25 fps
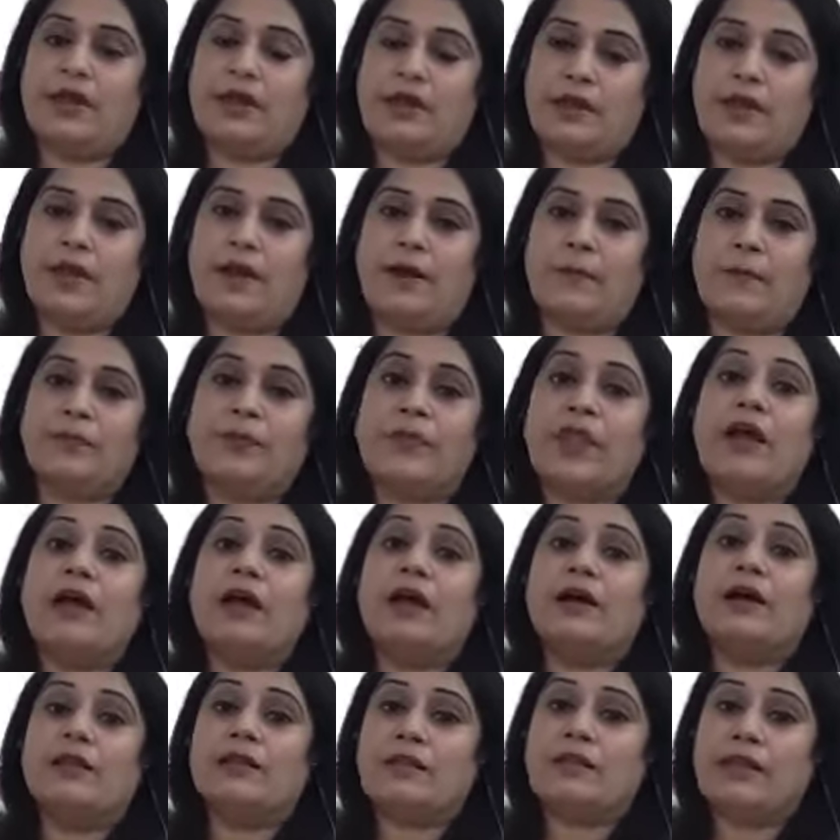Yeah. Okay.
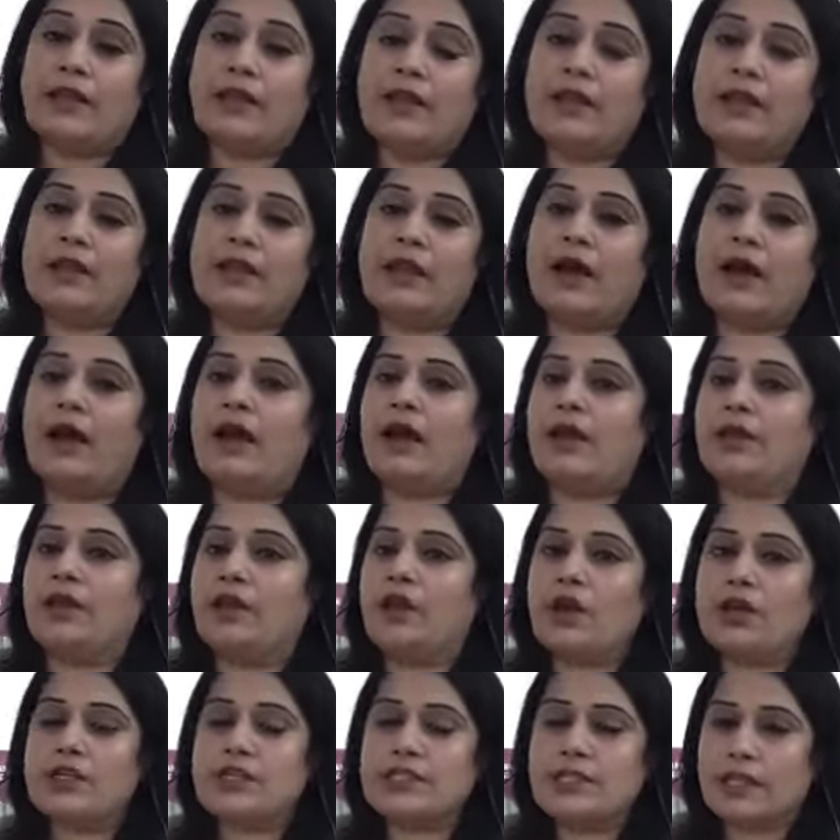Then uh,
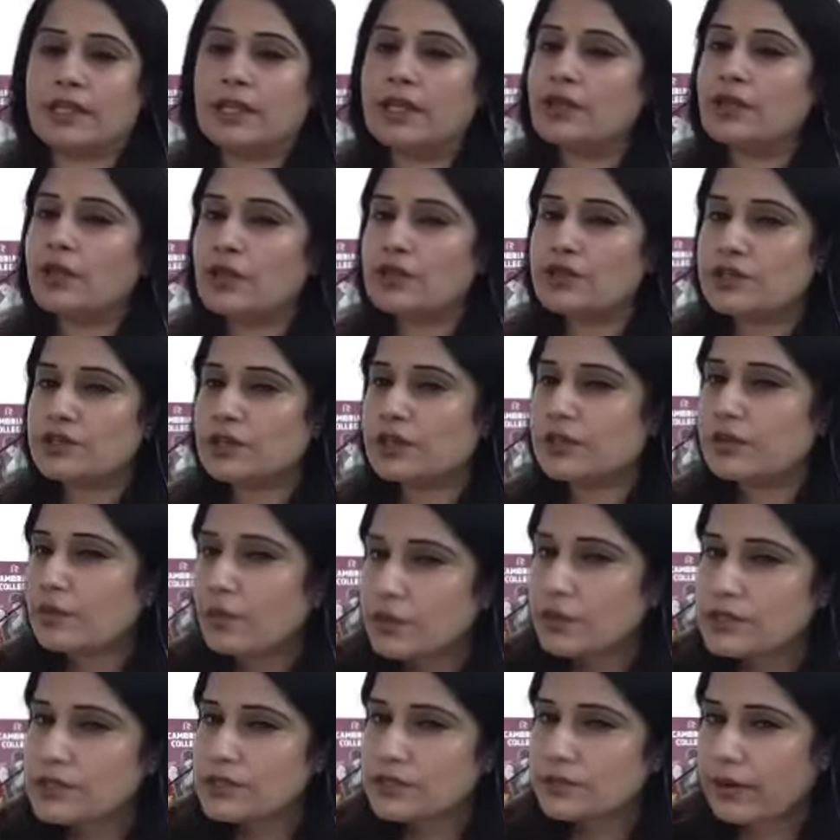your second question
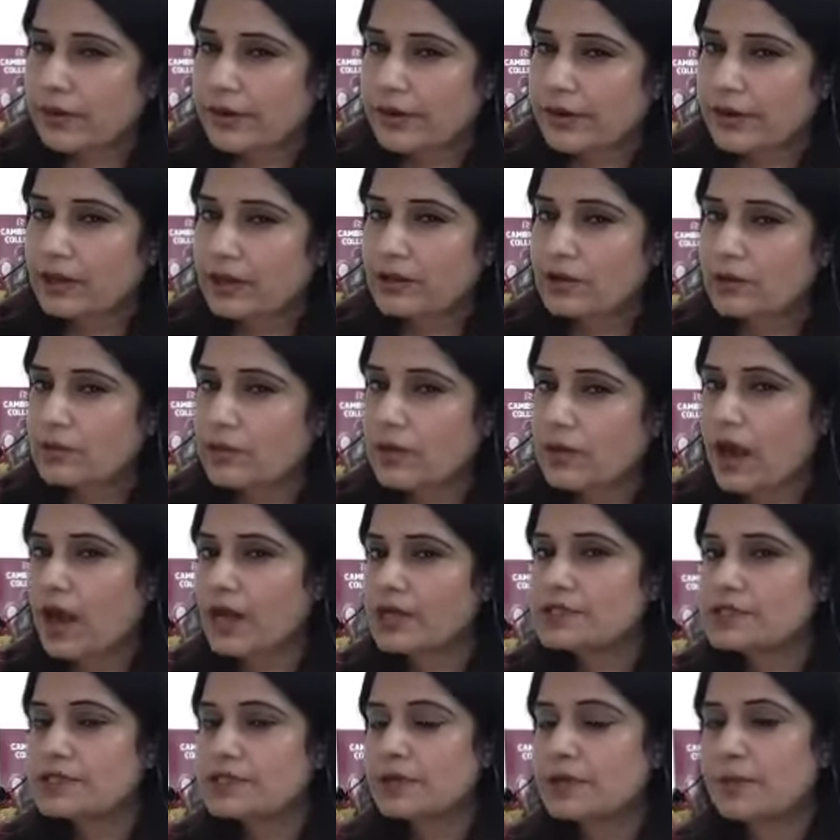was, sorry, you
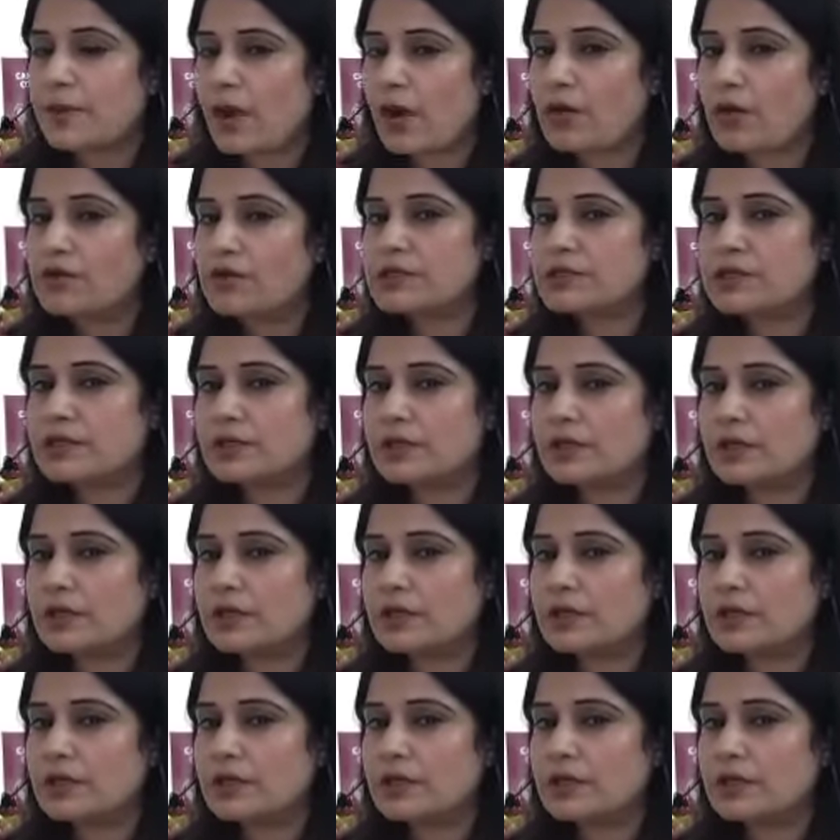asked about...